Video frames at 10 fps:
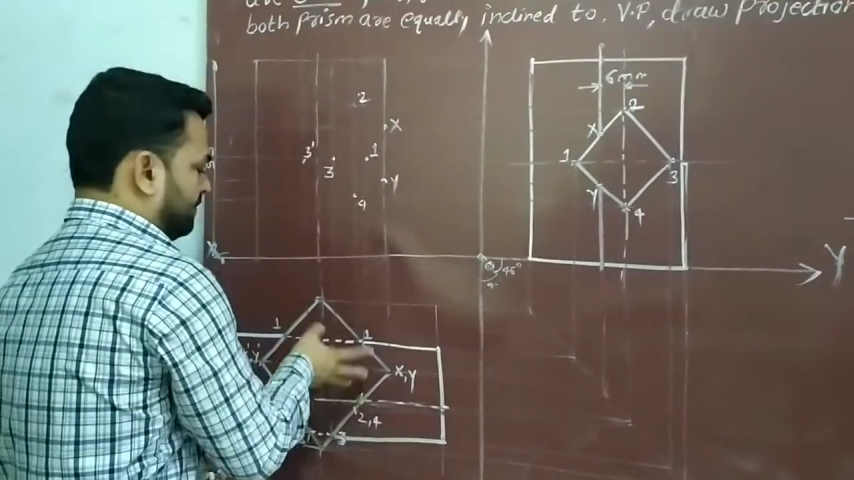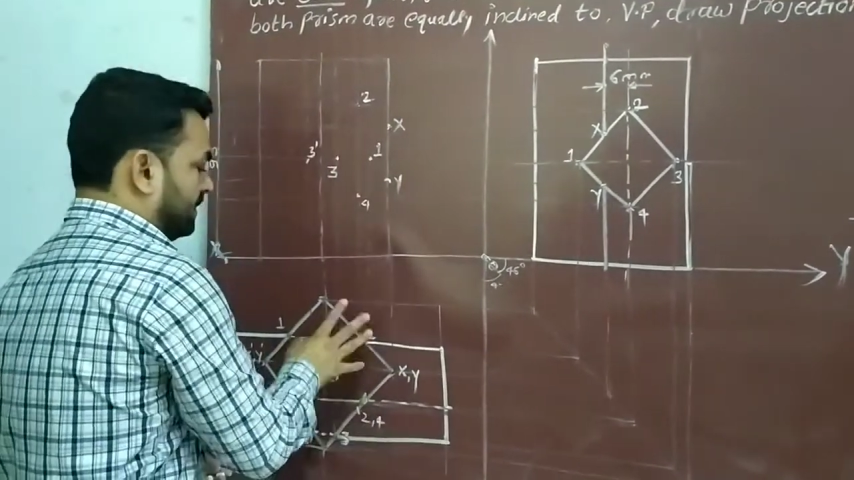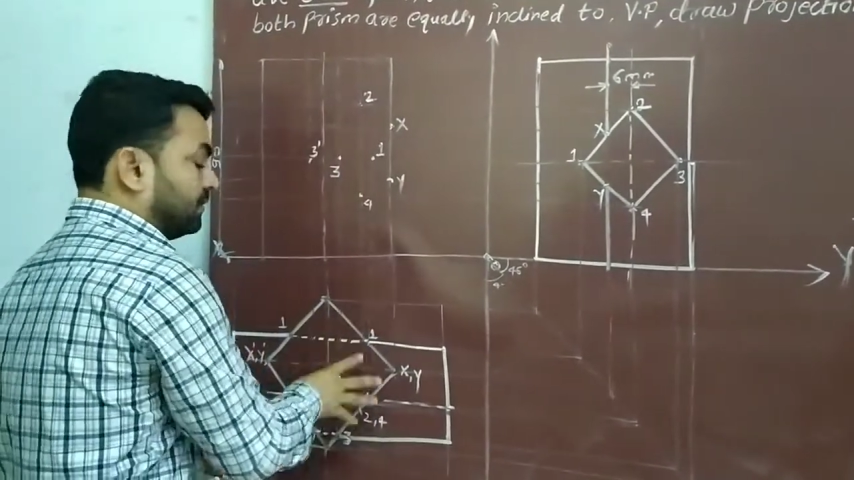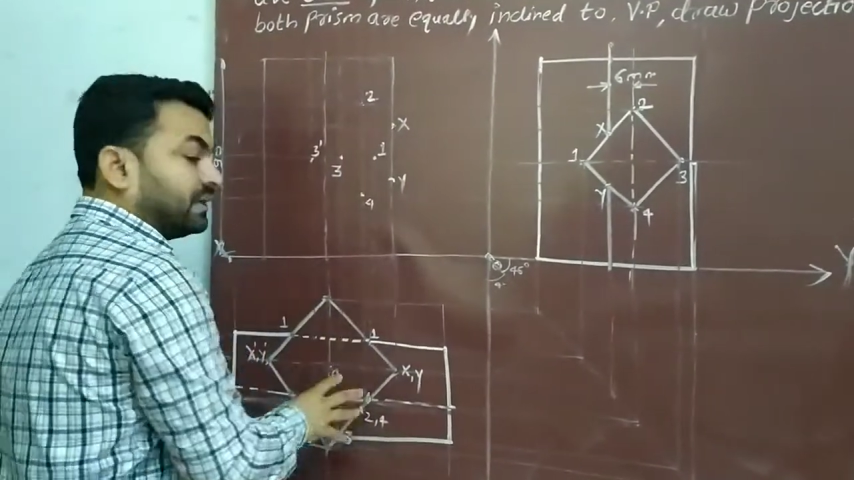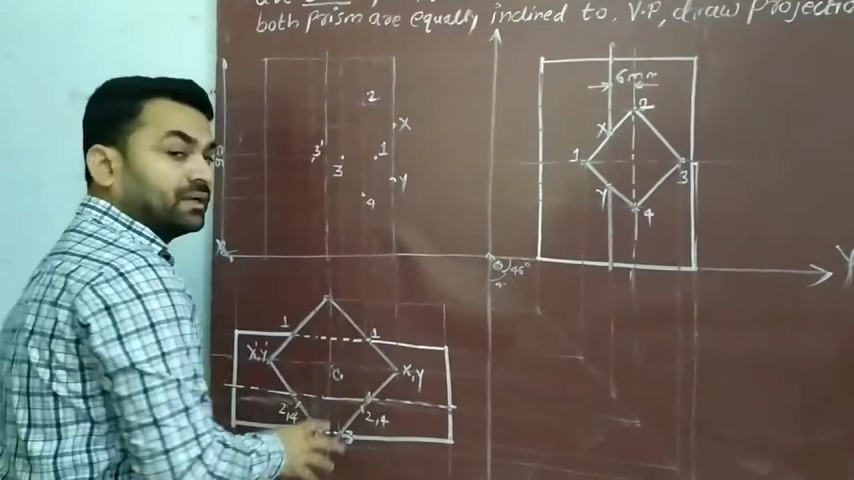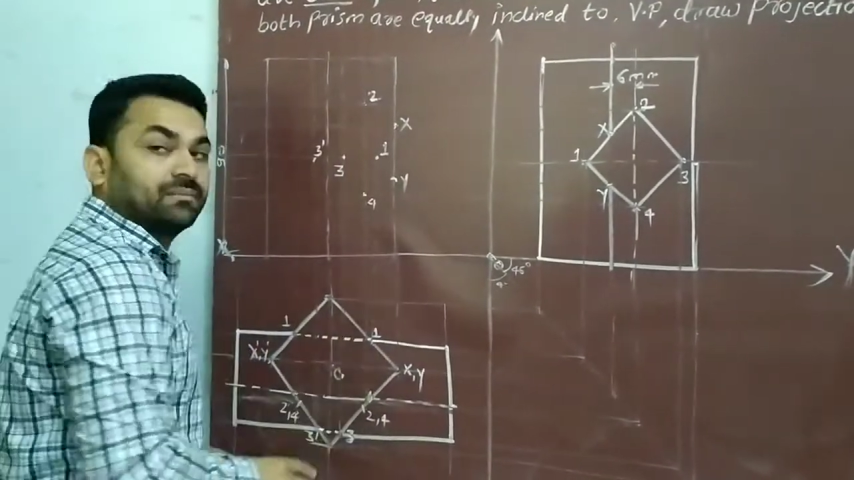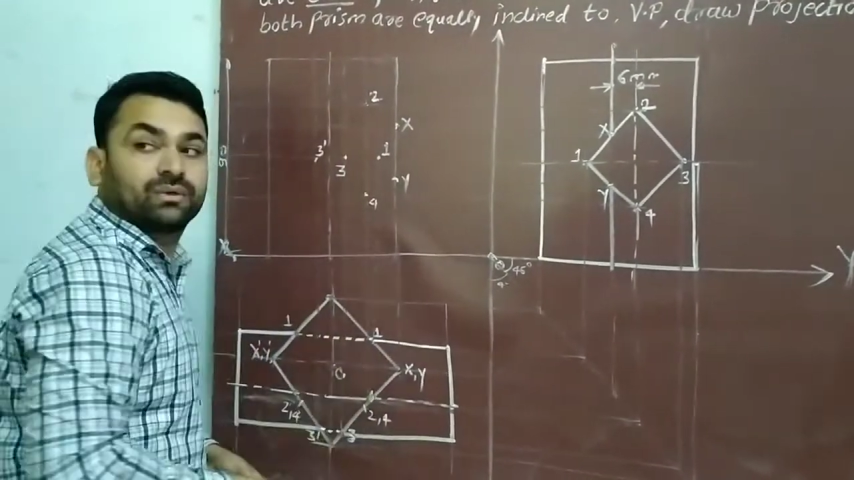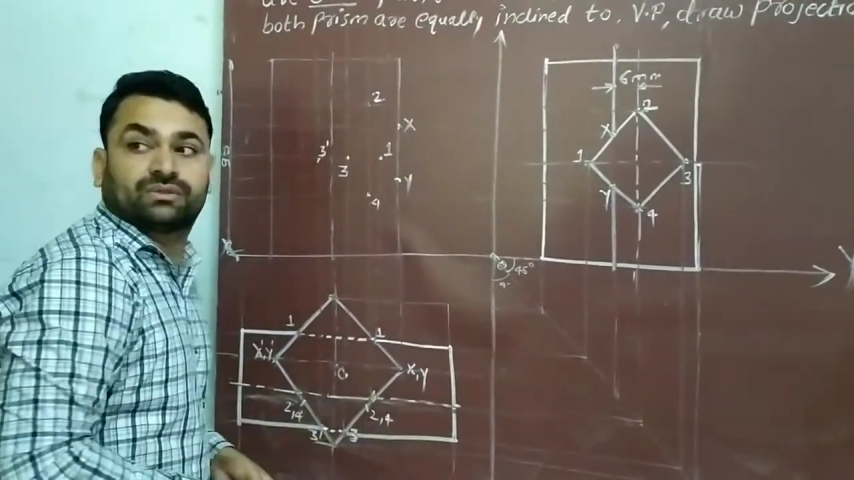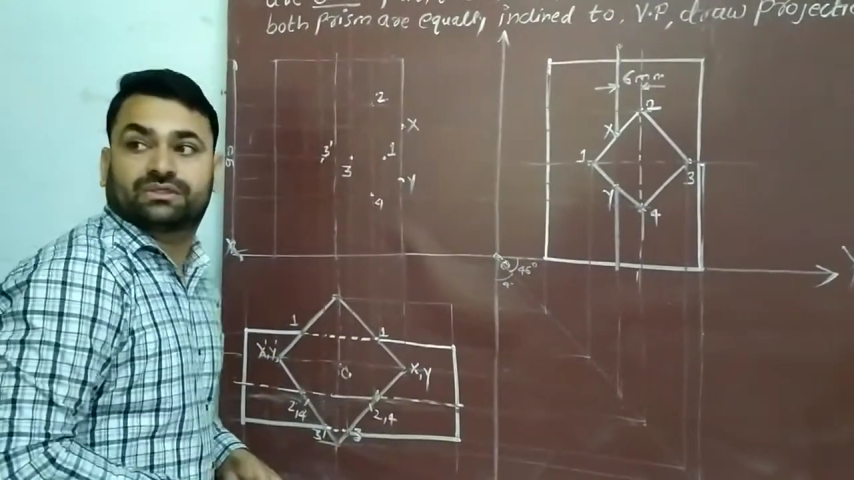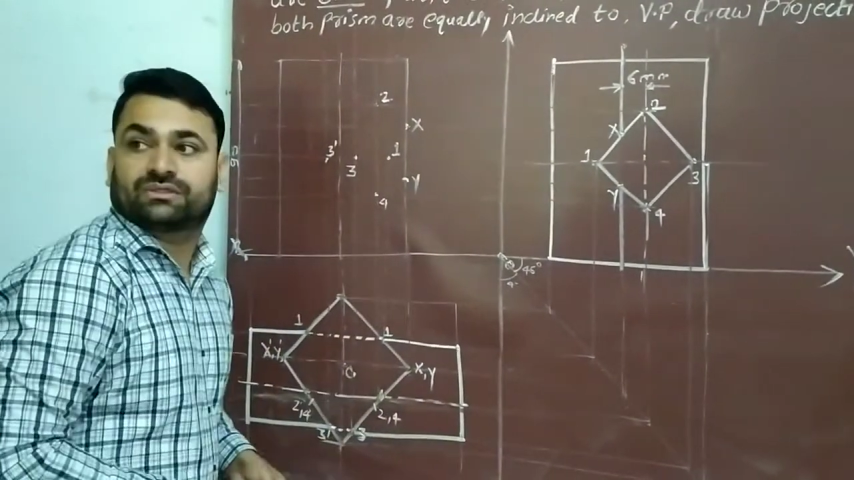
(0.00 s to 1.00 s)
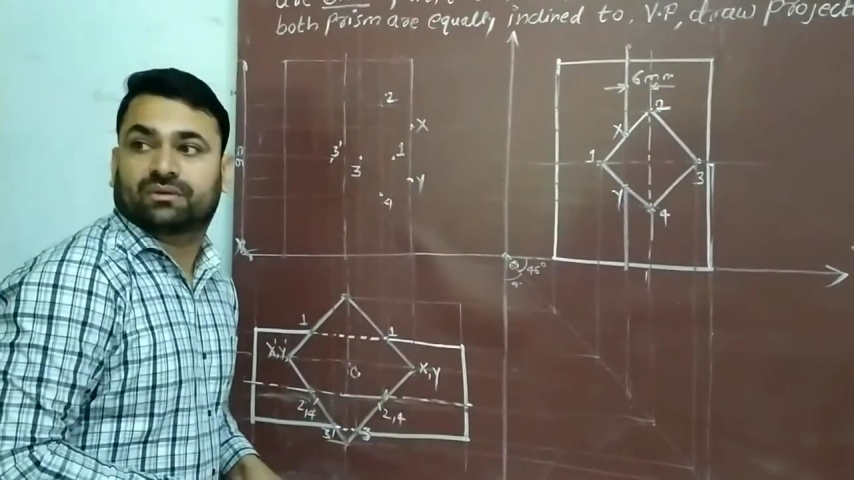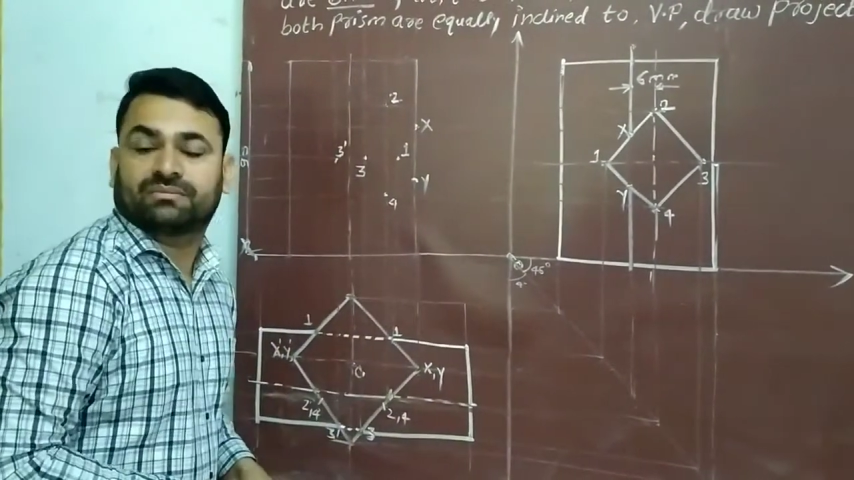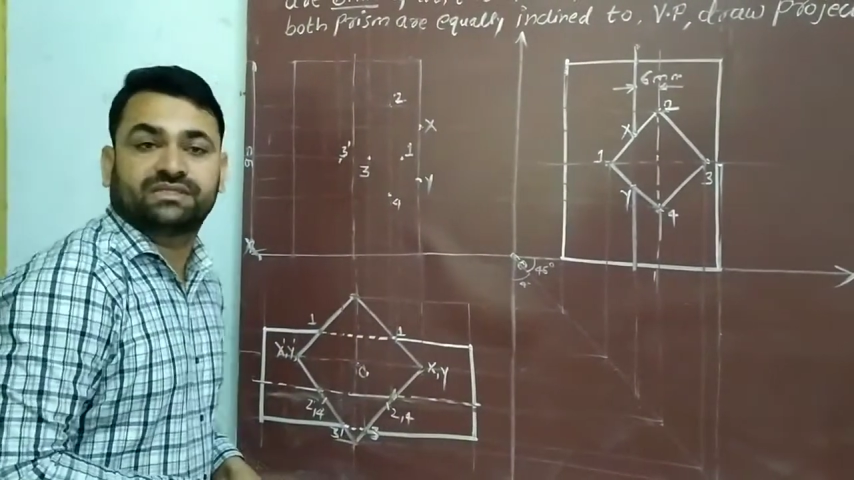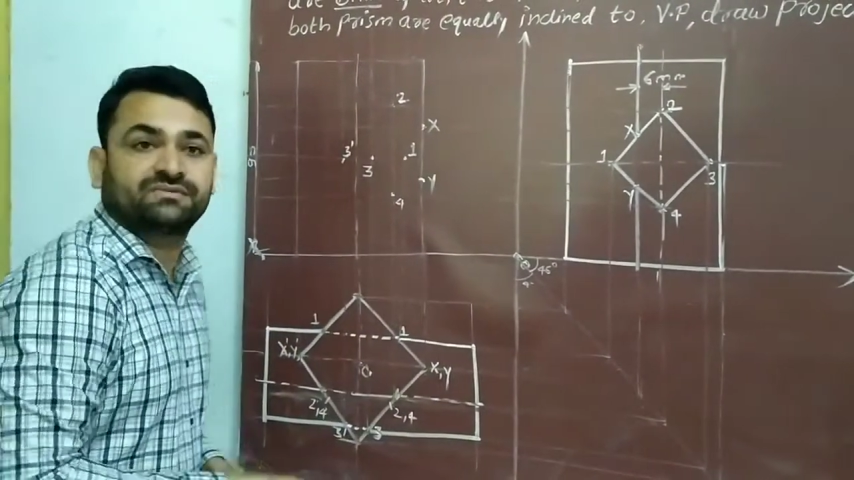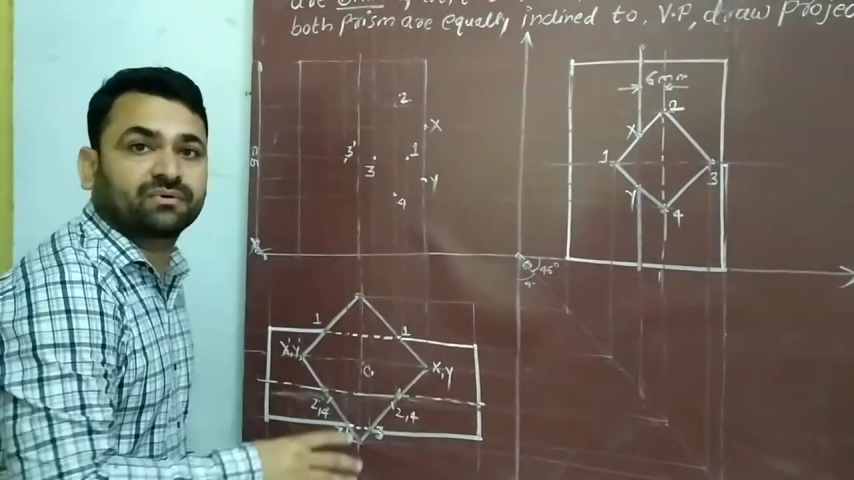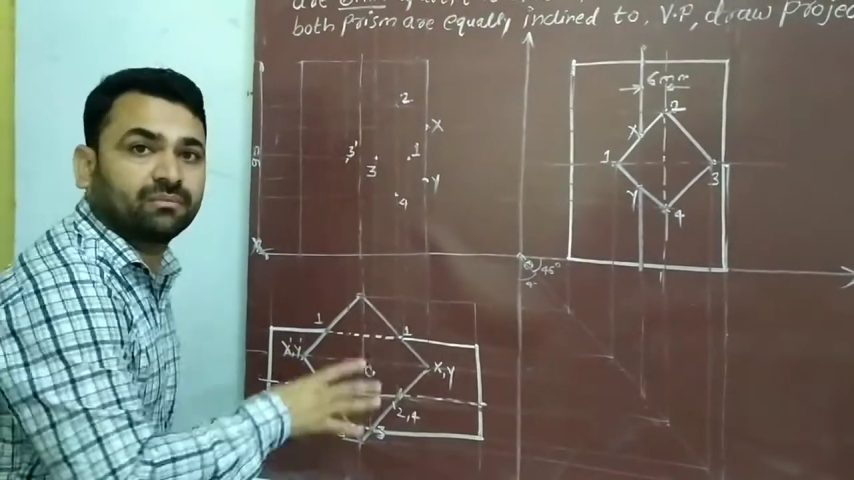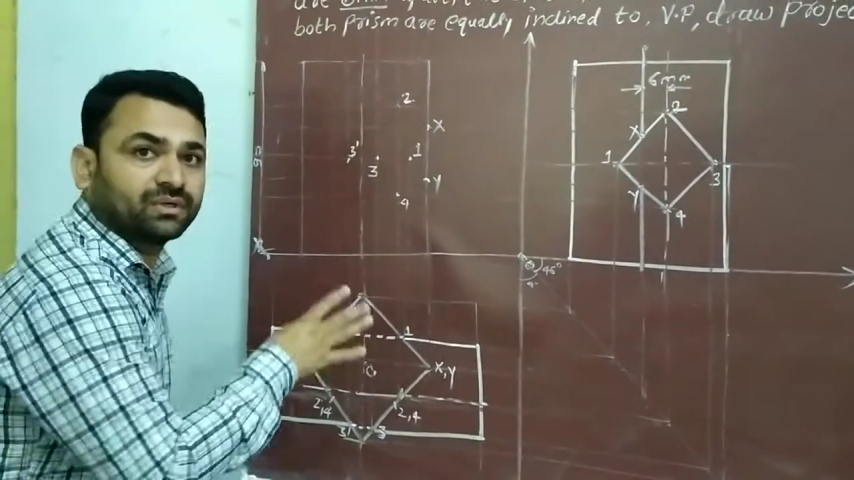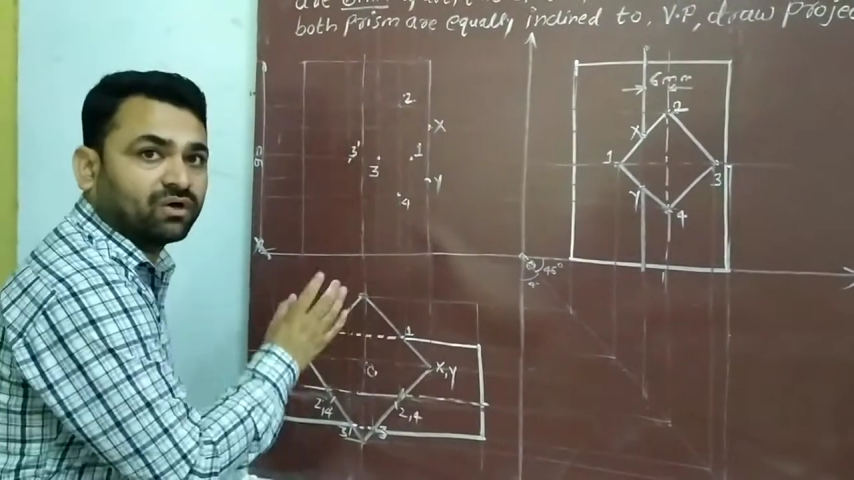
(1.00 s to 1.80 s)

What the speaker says: We have taken projection of this from